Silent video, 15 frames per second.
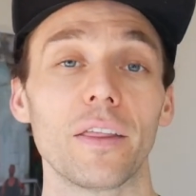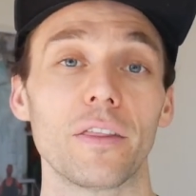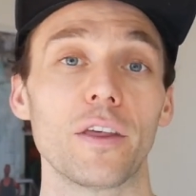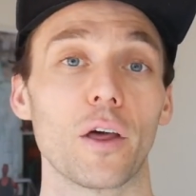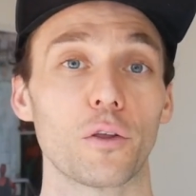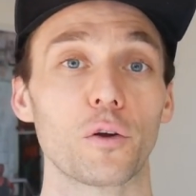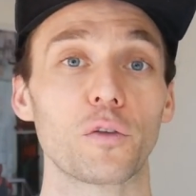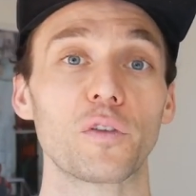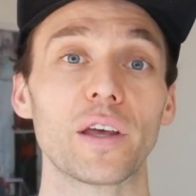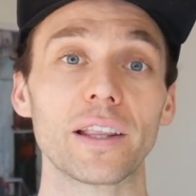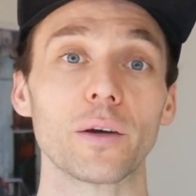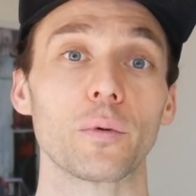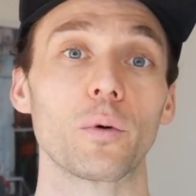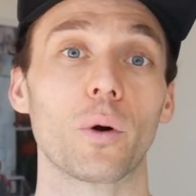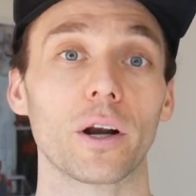The other thing
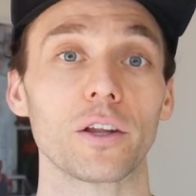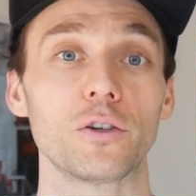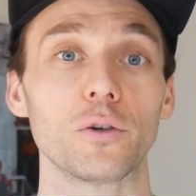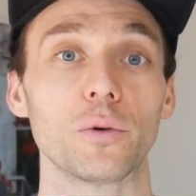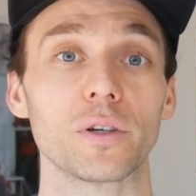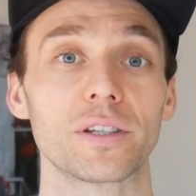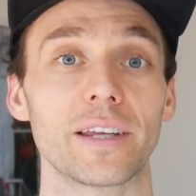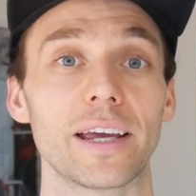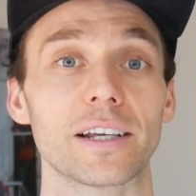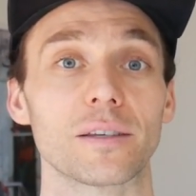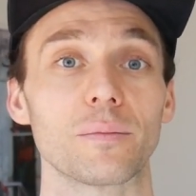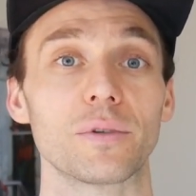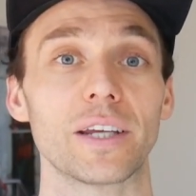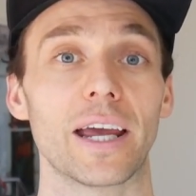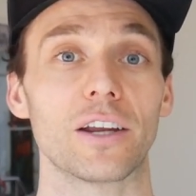that we wanna do is take
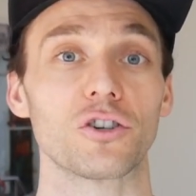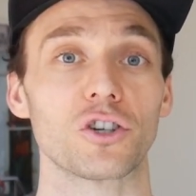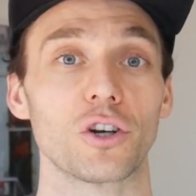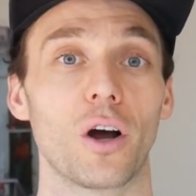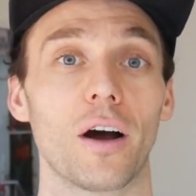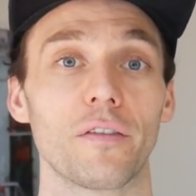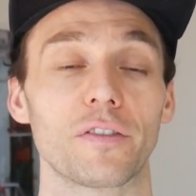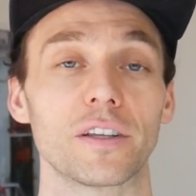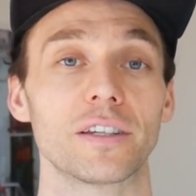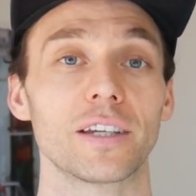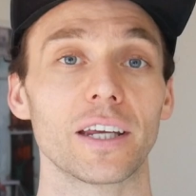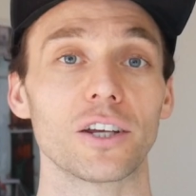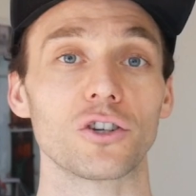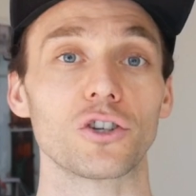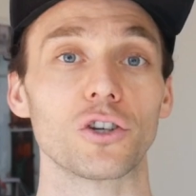some tension off the
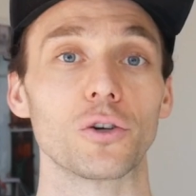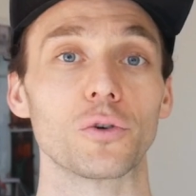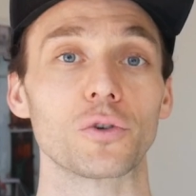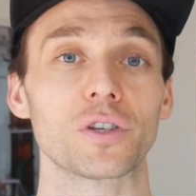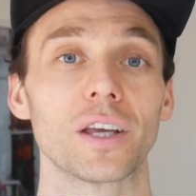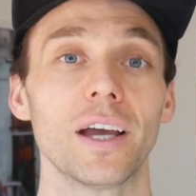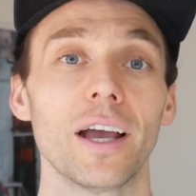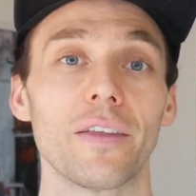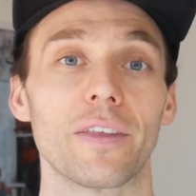tissues